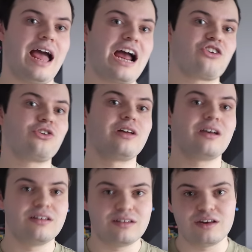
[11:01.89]
actually
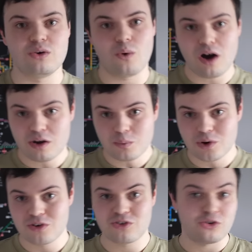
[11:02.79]
continue
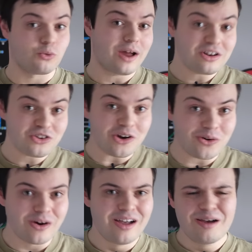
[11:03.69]
onwards to
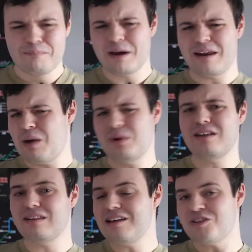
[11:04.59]
Rancho, but it would
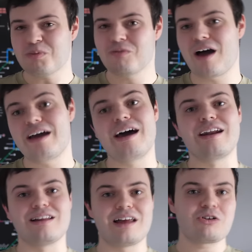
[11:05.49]
at least provide
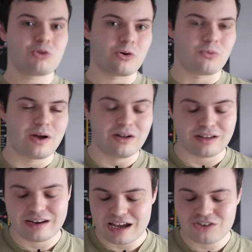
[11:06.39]
an electric rail
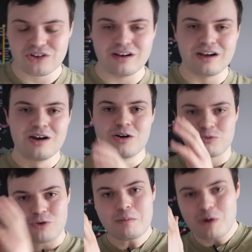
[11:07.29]
connection
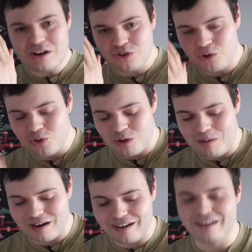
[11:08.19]
from Rancho
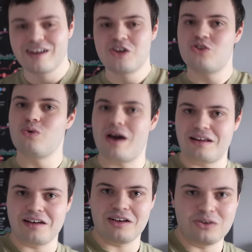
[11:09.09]
Cucamonga to
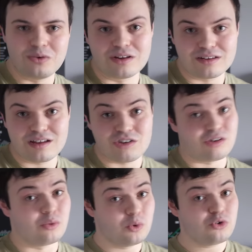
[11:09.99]
LA Union
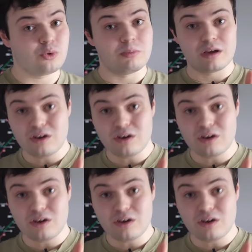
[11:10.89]
Station, which would be